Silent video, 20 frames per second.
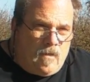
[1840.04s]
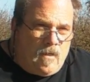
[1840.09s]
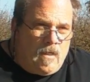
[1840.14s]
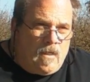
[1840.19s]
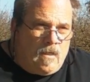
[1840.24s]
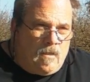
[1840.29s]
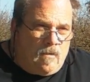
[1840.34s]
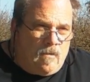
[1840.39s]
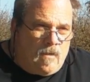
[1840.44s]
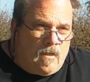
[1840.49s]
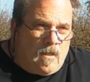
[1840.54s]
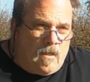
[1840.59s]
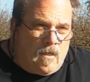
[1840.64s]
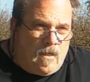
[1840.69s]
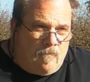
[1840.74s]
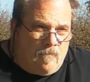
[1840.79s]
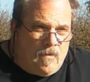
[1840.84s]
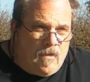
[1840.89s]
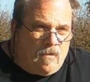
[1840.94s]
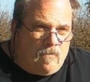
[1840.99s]
And
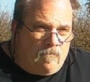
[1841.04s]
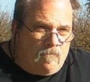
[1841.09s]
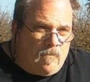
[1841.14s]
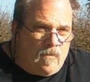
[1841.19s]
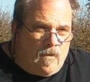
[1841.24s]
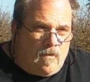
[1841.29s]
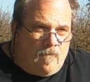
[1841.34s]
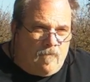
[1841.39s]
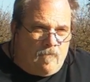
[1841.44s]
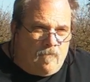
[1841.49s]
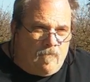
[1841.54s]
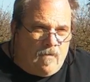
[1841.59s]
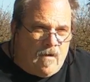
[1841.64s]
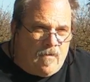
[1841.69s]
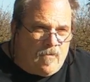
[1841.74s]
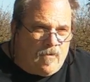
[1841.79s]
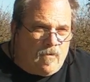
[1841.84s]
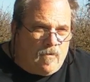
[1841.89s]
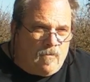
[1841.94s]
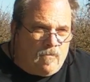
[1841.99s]
I've been
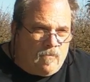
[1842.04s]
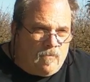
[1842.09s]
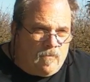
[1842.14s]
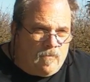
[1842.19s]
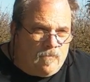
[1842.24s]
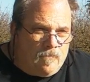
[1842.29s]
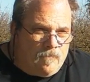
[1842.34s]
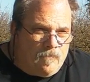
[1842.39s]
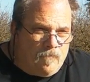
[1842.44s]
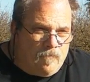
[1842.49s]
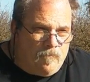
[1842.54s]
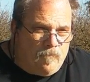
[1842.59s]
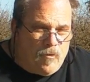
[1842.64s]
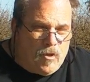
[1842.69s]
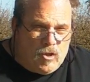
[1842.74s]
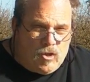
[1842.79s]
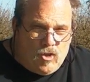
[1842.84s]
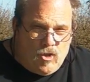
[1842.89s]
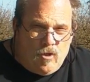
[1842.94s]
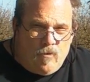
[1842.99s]
rather
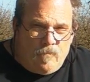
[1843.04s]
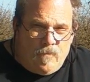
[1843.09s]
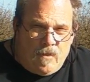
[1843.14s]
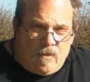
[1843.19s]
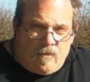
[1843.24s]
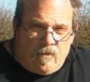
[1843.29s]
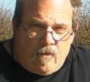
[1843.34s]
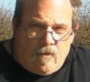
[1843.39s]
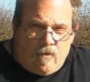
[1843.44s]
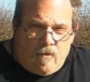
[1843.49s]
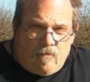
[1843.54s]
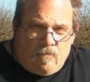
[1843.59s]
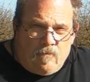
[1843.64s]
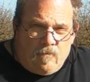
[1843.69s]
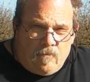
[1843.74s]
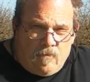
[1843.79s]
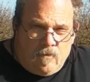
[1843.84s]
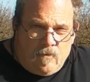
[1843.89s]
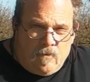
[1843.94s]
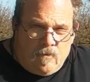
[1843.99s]
perturbed at their
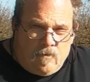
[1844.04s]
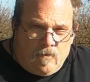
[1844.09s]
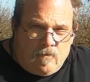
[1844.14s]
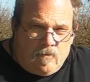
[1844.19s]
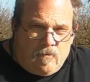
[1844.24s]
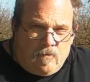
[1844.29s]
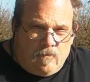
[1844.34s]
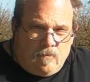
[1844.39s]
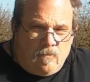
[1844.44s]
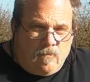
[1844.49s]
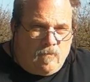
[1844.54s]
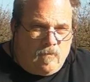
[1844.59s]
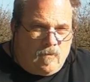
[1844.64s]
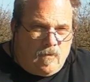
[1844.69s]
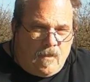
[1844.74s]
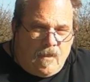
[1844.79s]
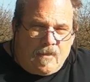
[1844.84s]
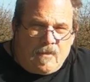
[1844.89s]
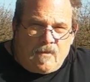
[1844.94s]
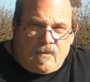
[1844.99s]

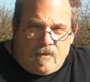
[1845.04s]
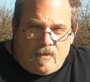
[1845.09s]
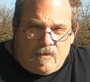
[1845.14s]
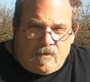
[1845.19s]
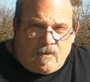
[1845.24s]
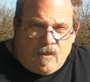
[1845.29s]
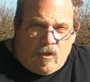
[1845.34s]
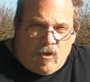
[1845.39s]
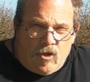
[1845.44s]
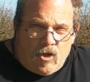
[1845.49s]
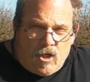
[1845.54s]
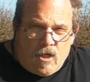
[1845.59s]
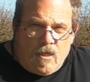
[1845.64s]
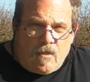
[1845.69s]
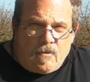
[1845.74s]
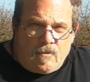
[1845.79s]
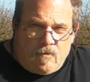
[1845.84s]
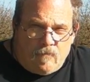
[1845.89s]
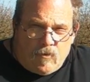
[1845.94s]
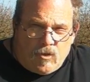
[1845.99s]
less than stellar
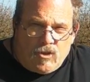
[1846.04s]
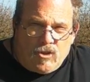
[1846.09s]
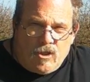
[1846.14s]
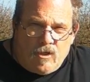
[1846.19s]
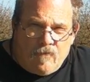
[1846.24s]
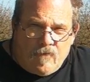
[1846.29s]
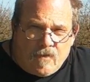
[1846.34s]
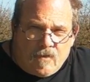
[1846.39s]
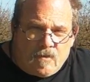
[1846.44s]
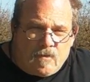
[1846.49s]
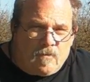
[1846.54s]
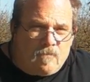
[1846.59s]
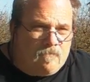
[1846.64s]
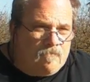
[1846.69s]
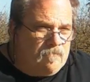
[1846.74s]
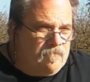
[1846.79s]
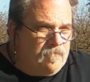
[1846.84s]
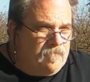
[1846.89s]
customer service.